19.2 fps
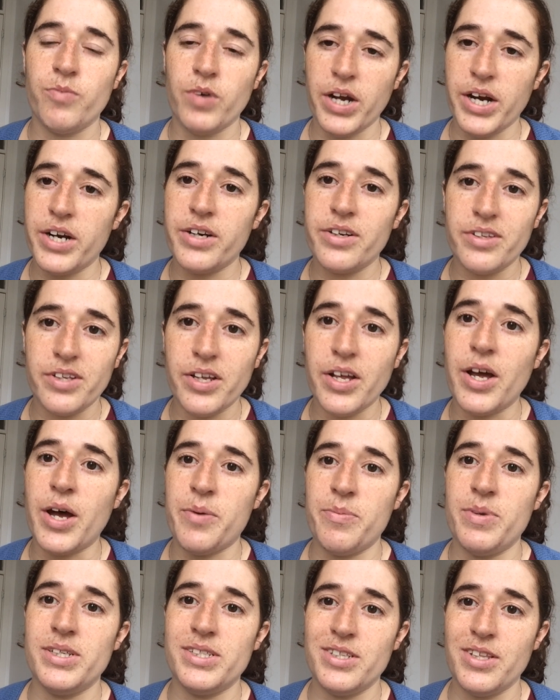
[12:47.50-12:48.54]
heard
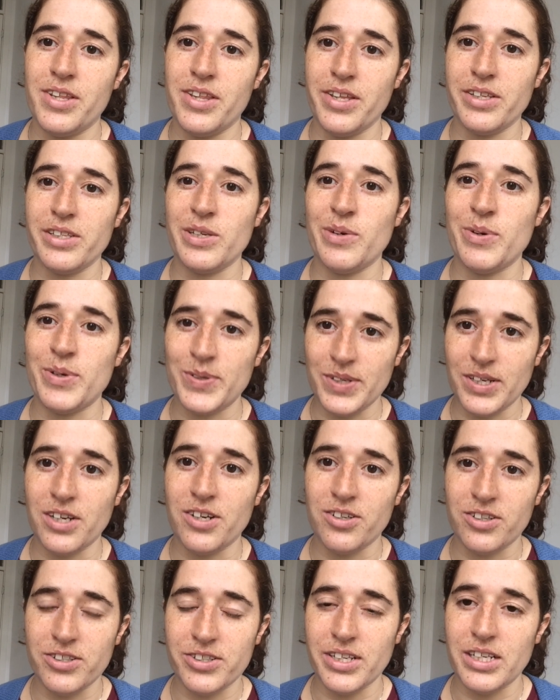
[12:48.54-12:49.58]
amazing things about
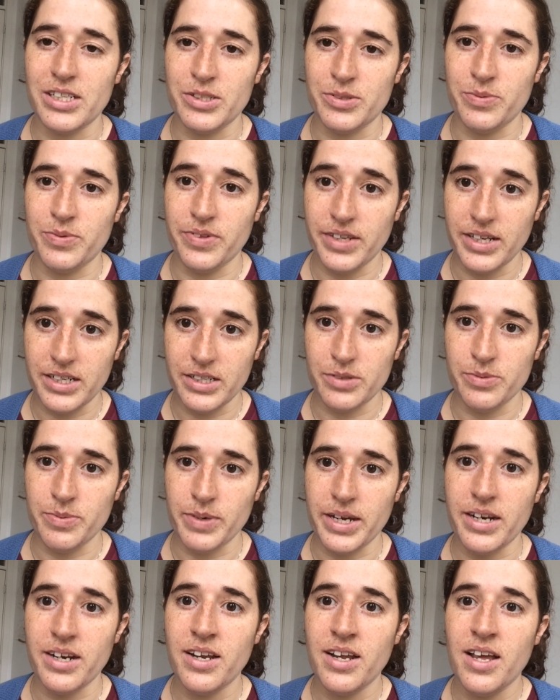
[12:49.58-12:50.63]
Nicole
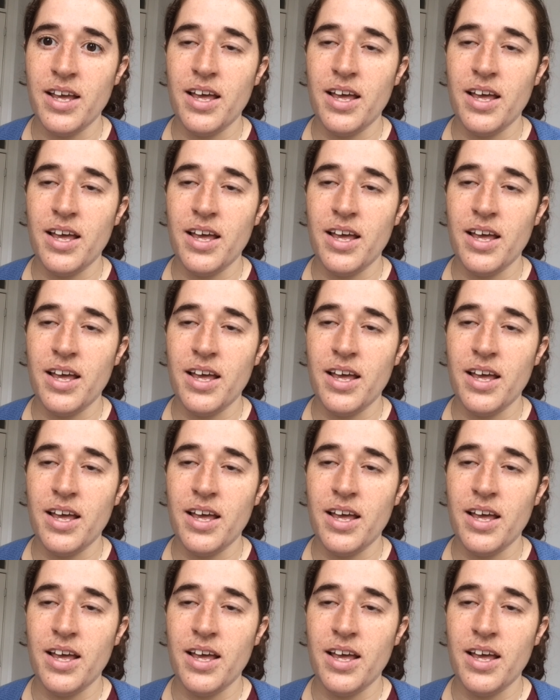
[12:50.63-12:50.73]
Denis-Benn,